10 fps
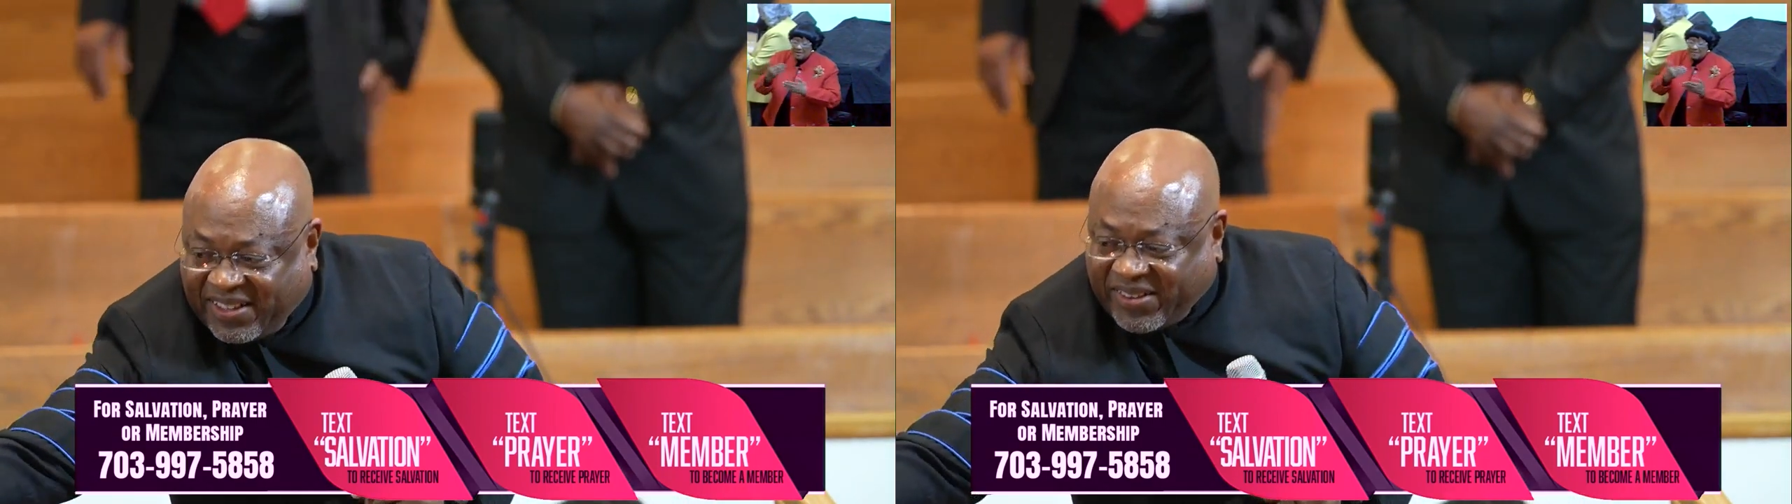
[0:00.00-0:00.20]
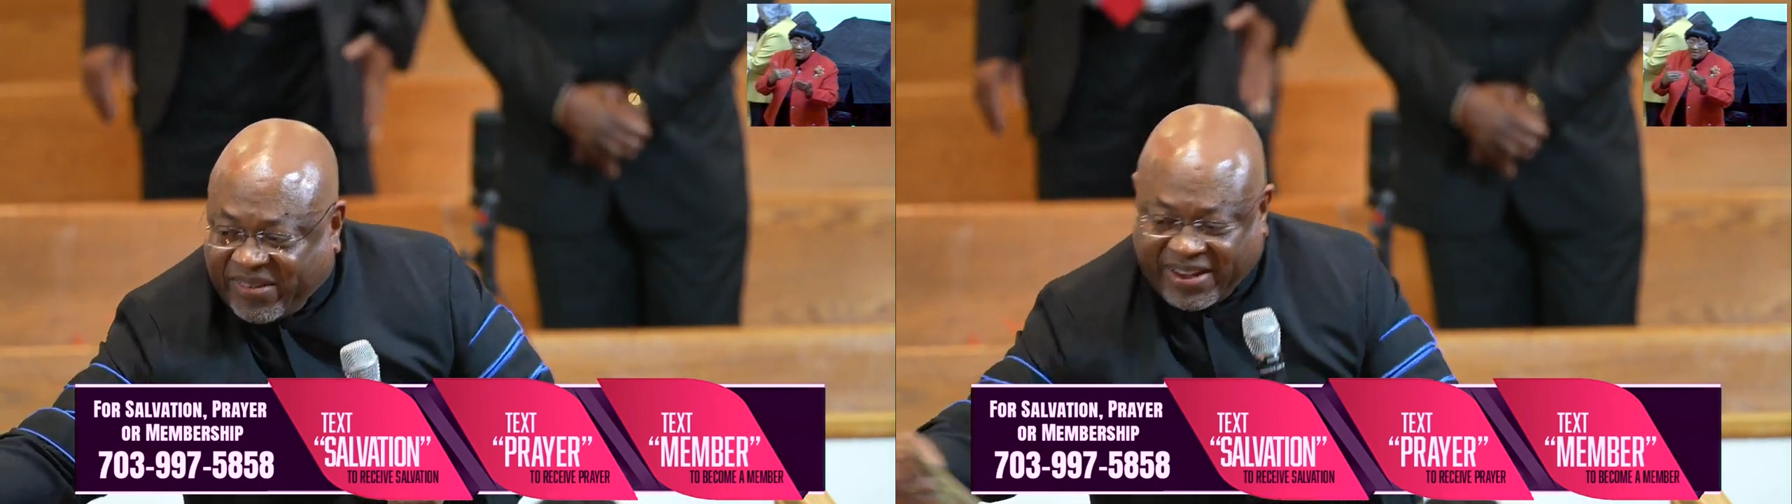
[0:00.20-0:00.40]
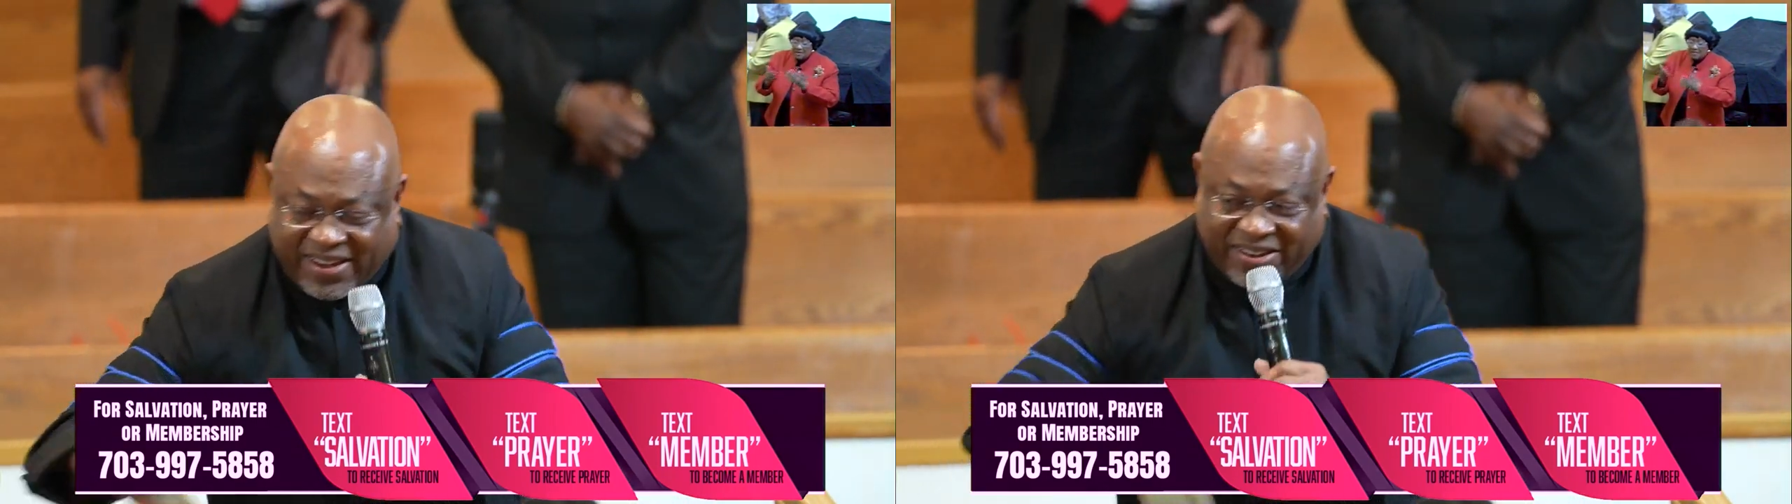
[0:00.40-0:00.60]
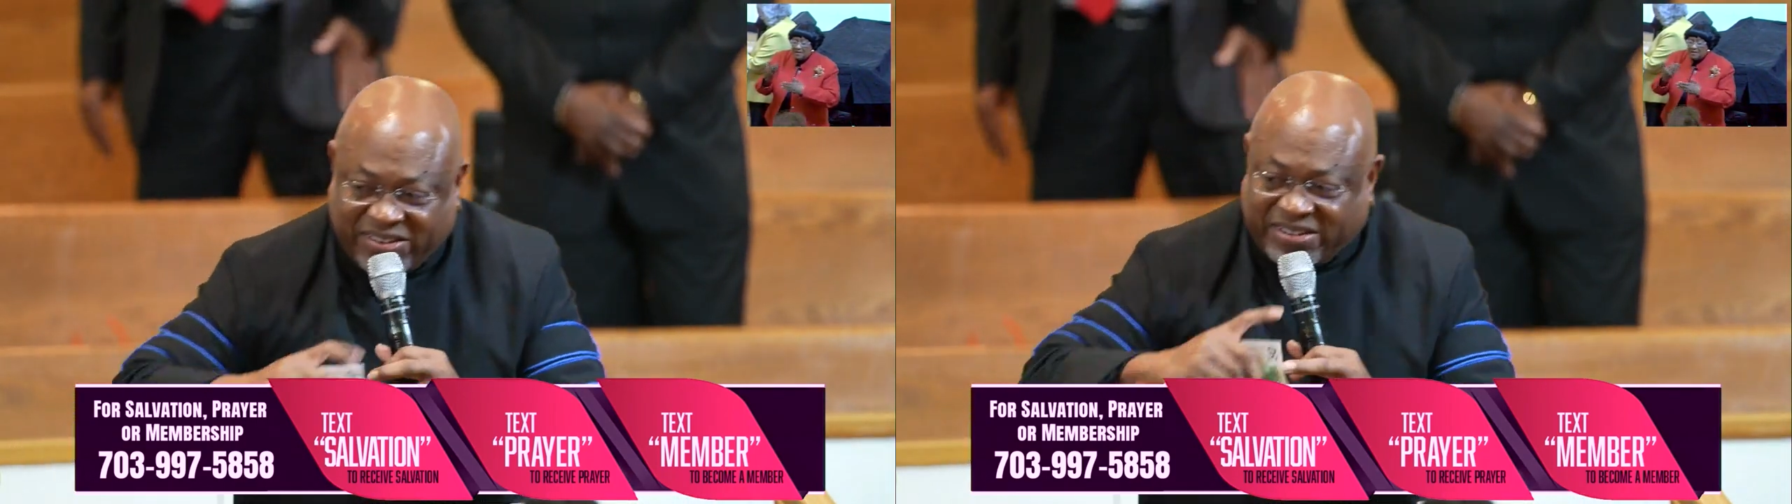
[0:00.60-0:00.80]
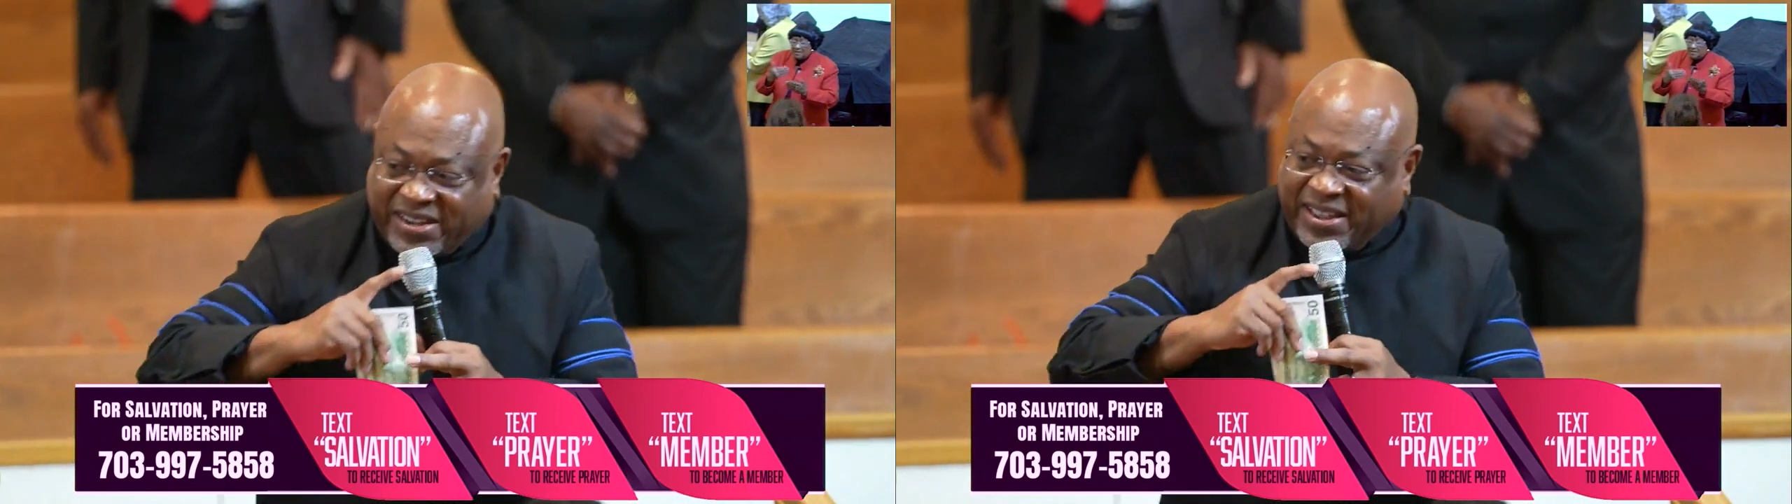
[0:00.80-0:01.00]
All right,
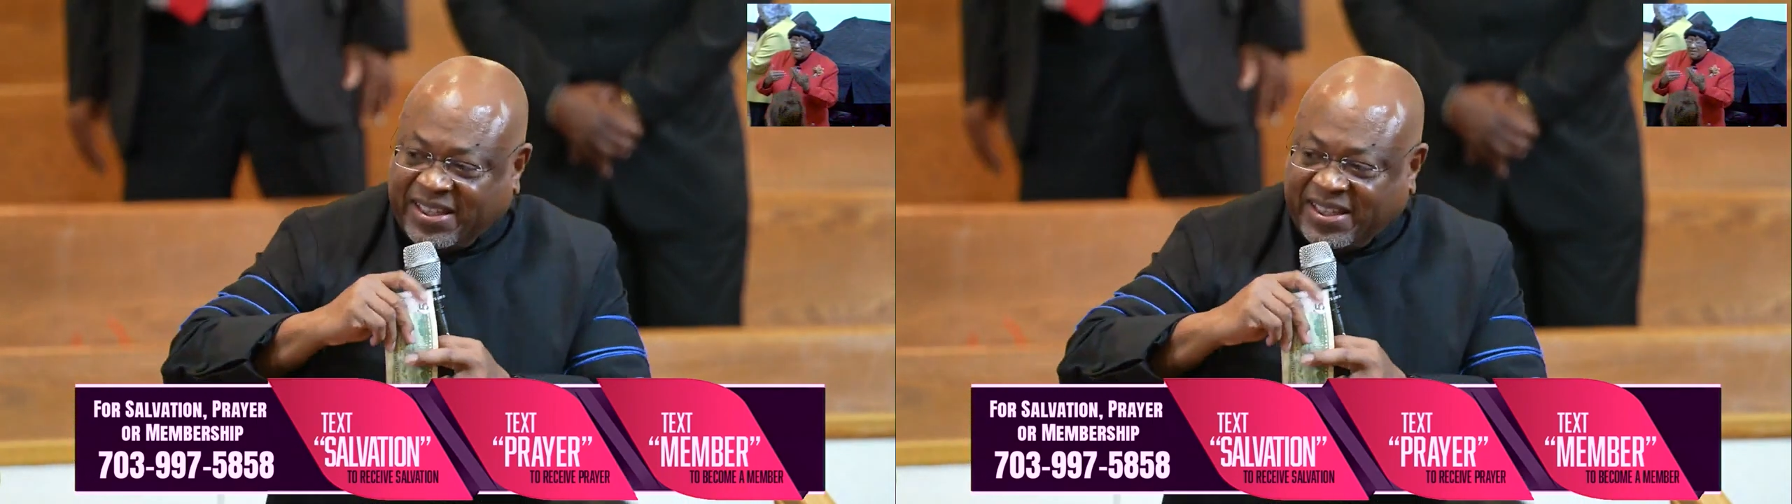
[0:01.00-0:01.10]
here's